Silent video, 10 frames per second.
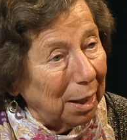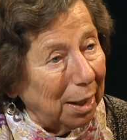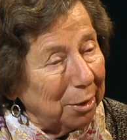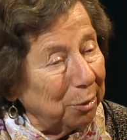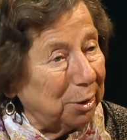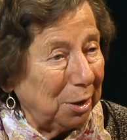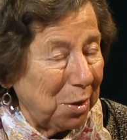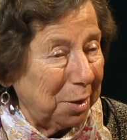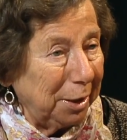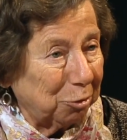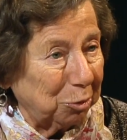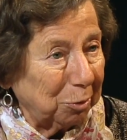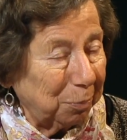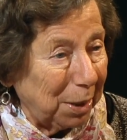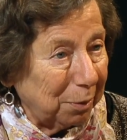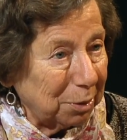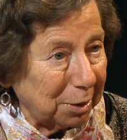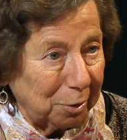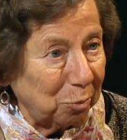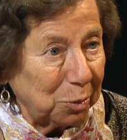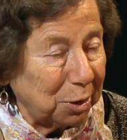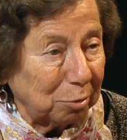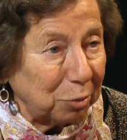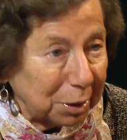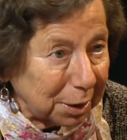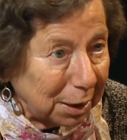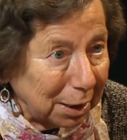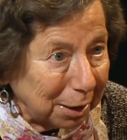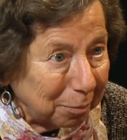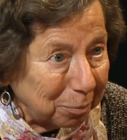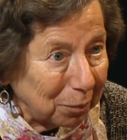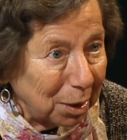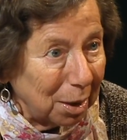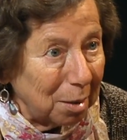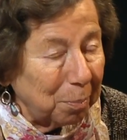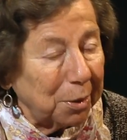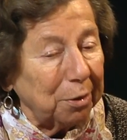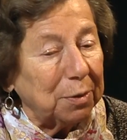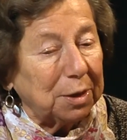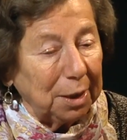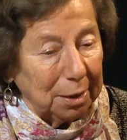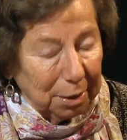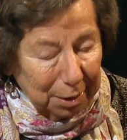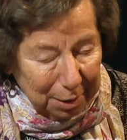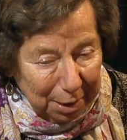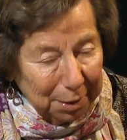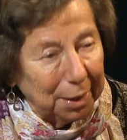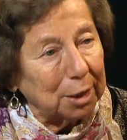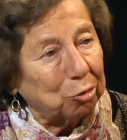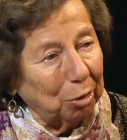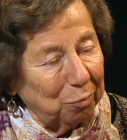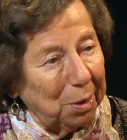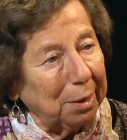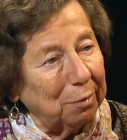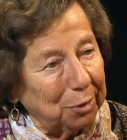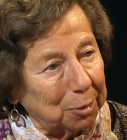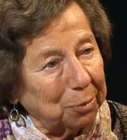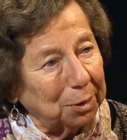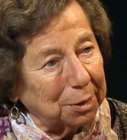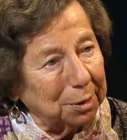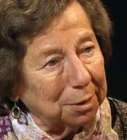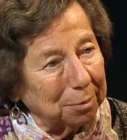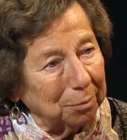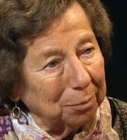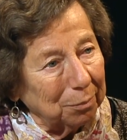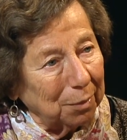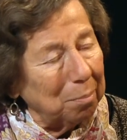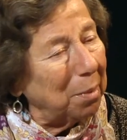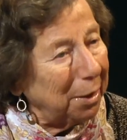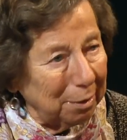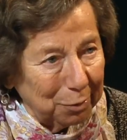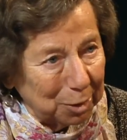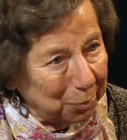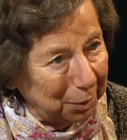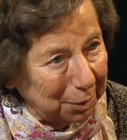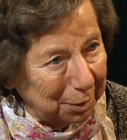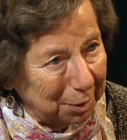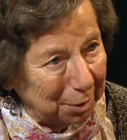And you see that in Israel and Palestine sure. almost in real time. Yeah. But you see it in the history of many of these places. Yeah. Many of these places. Even